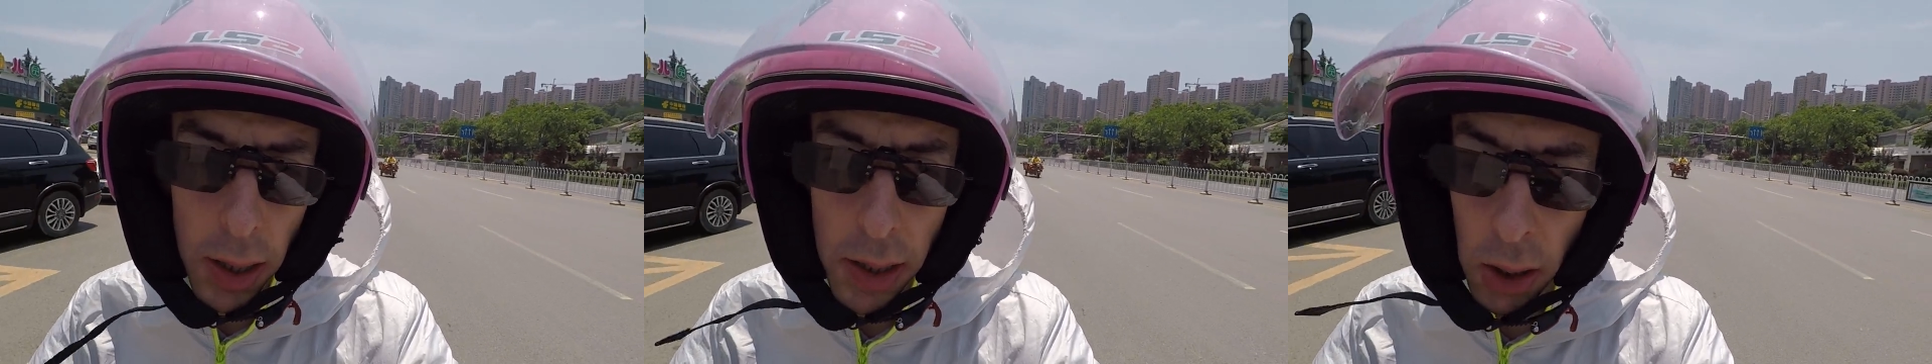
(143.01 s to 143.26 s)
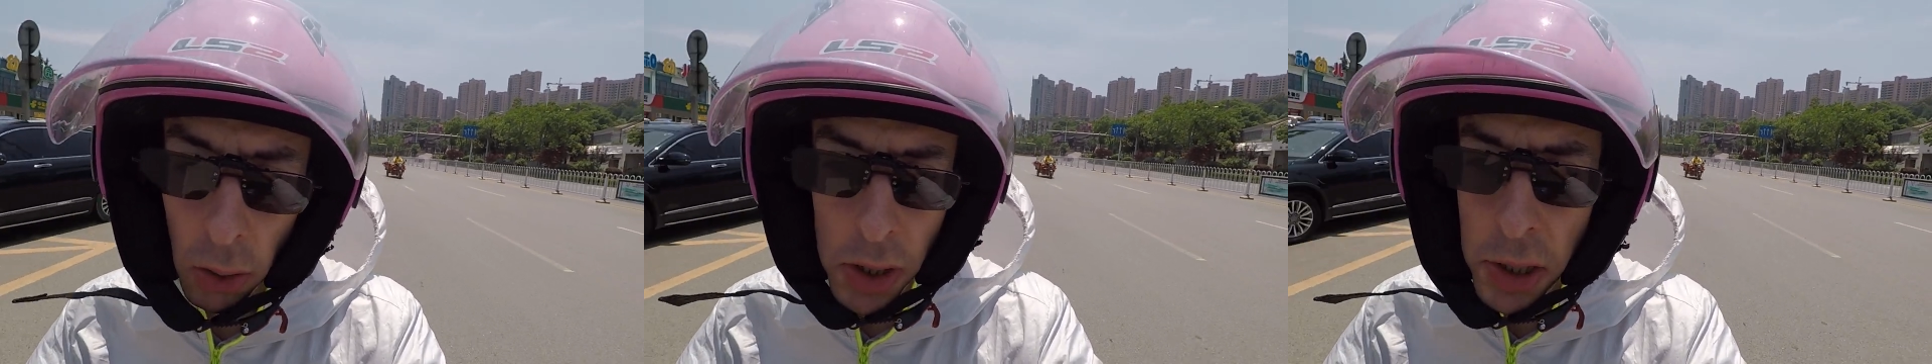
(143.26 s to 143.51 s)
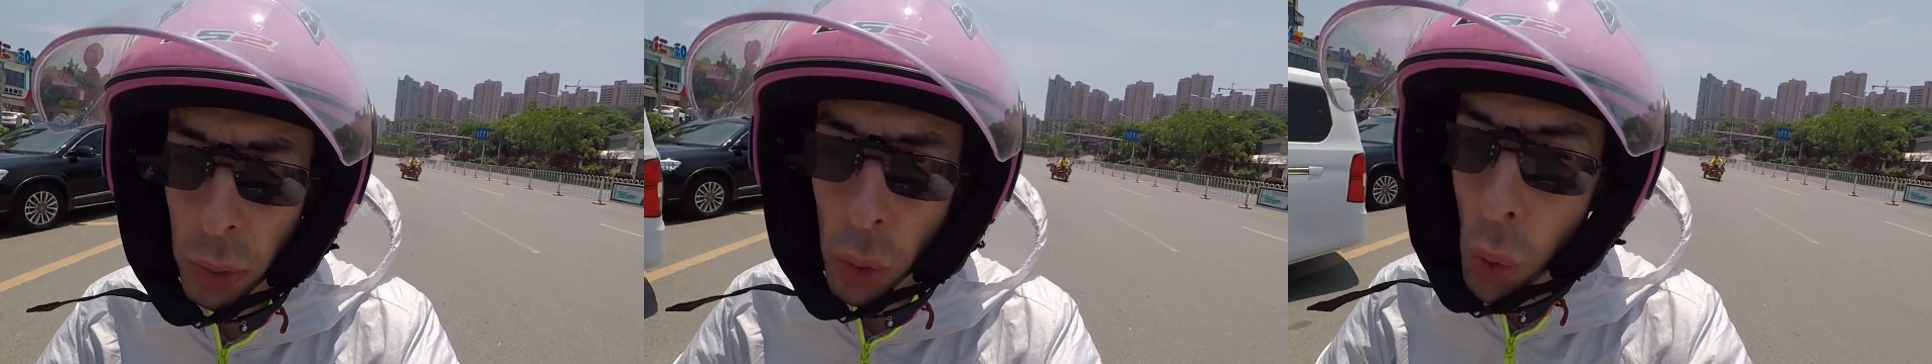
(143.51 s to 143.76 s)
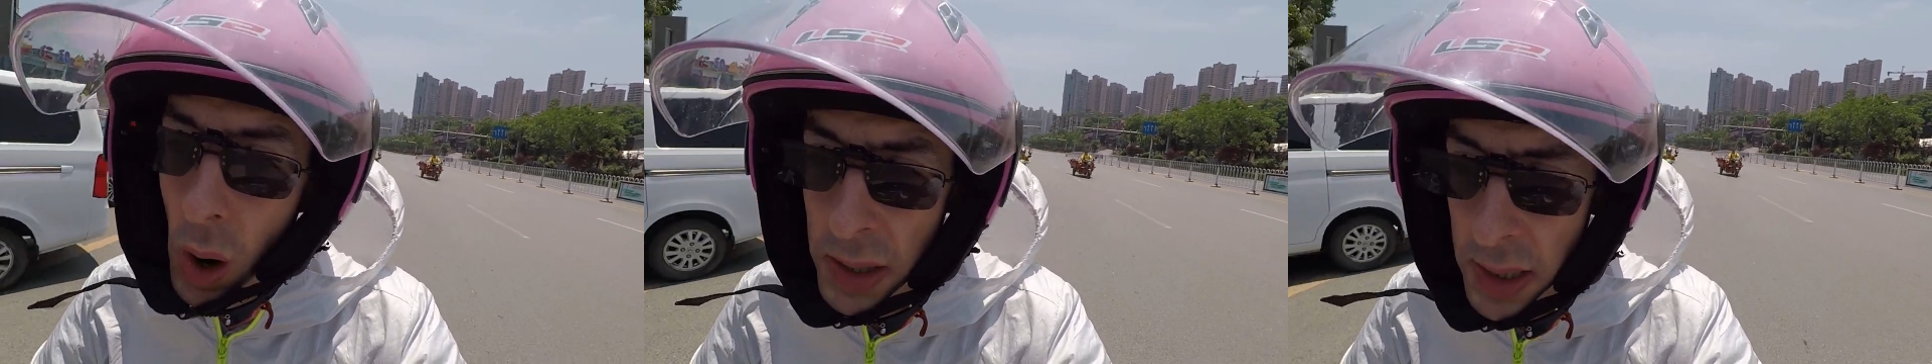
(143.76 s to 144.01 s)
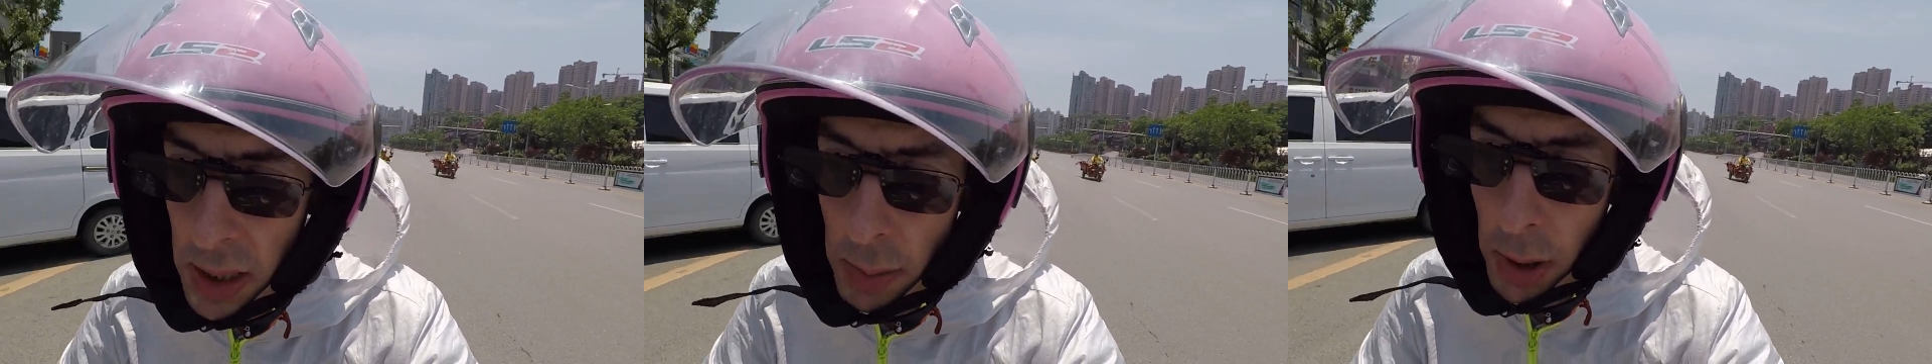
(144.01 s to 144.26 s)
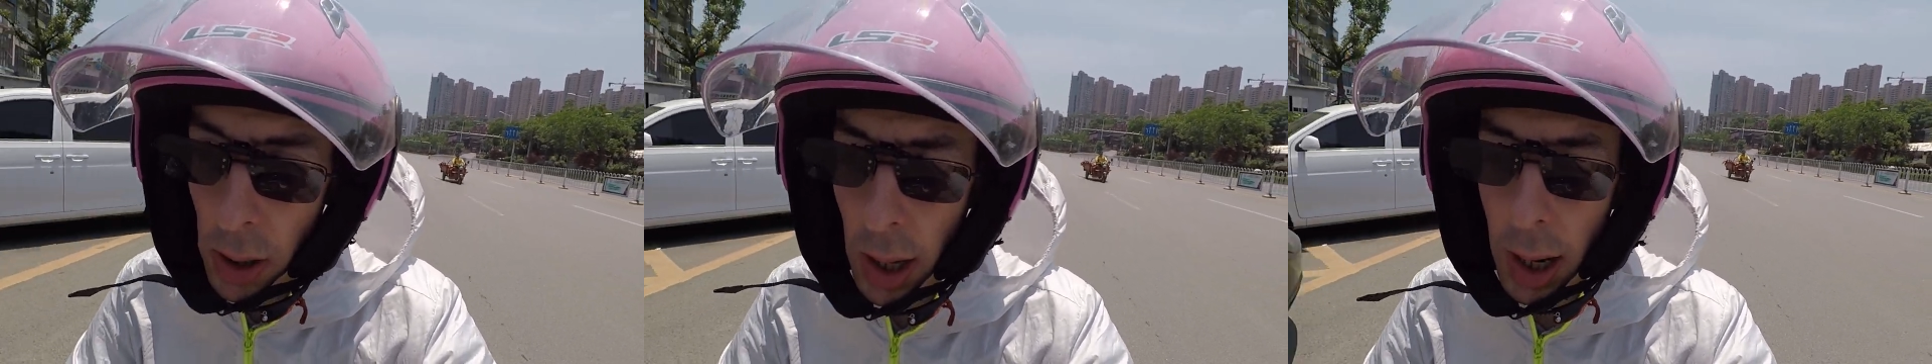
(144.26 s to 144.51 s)
it only took one
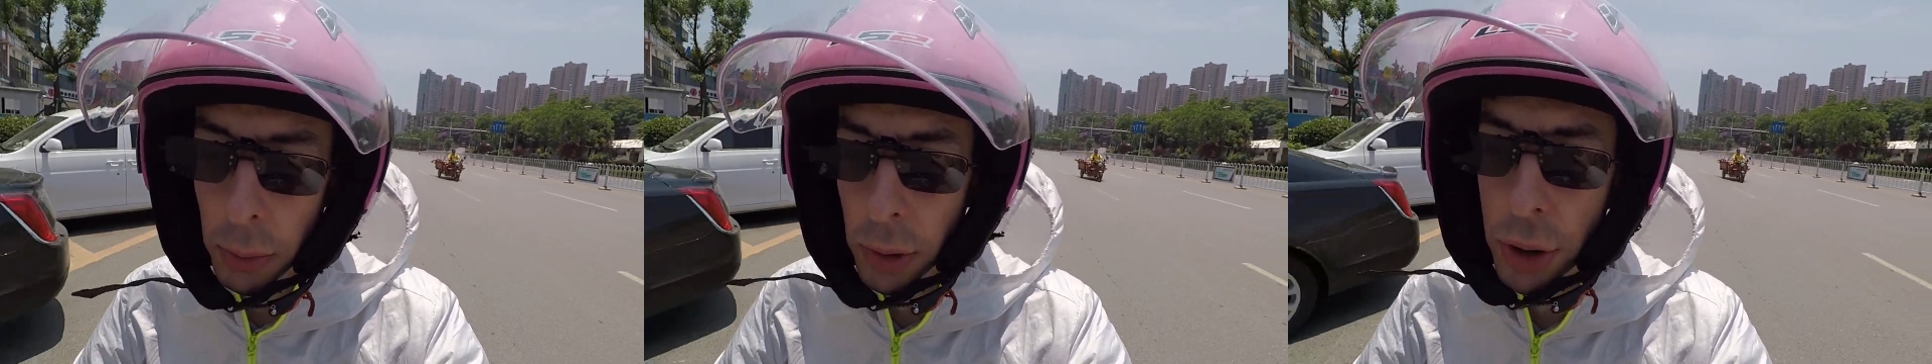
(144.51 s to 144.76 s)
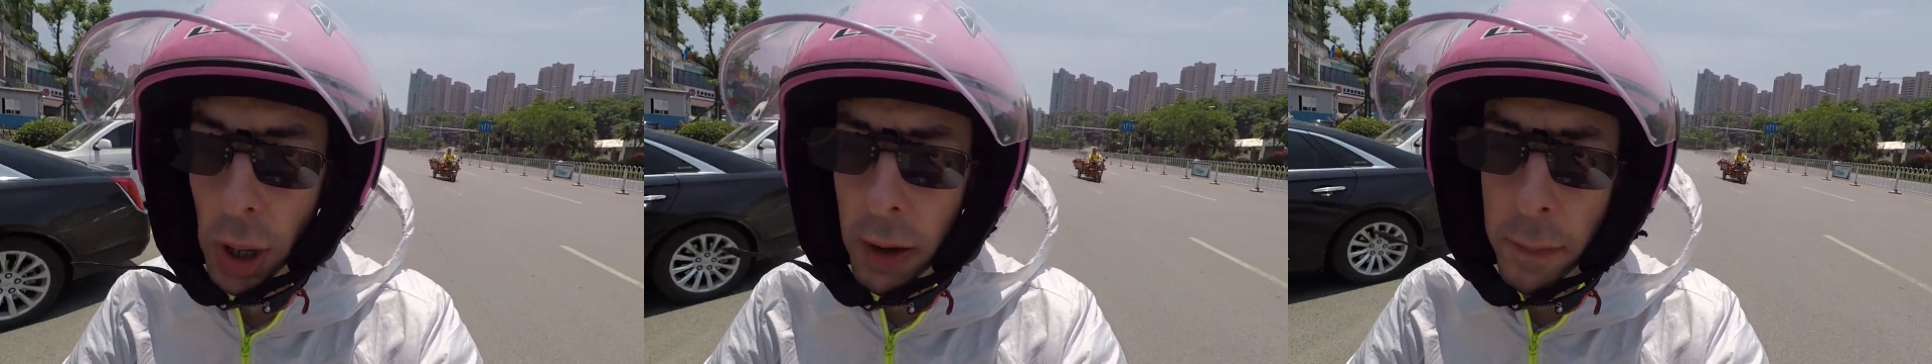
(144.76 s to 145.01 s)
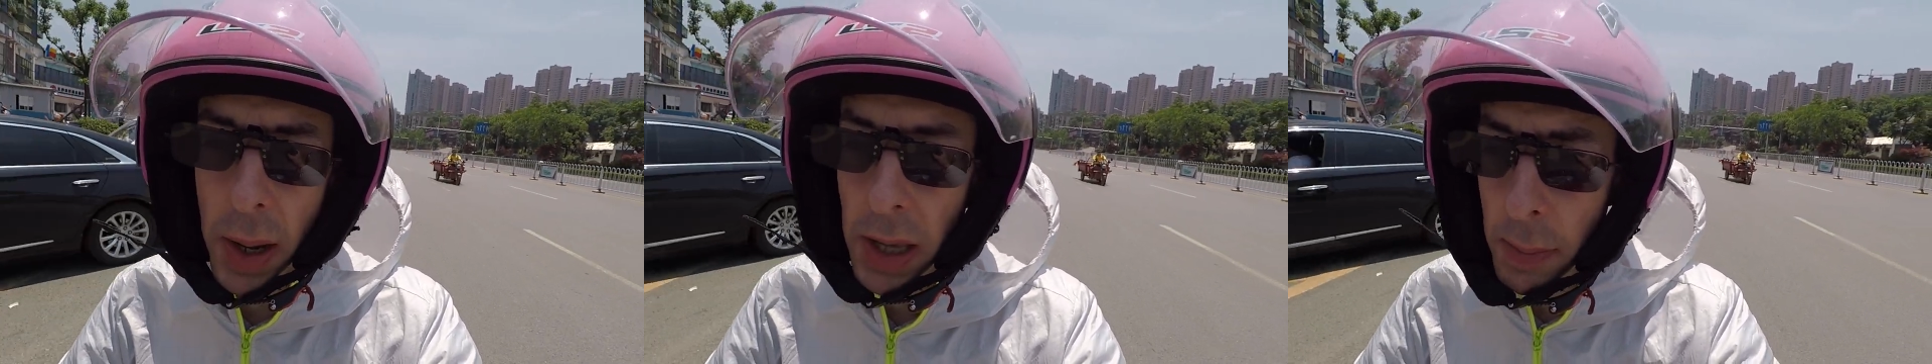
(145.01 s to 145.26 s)
summer, I would drive my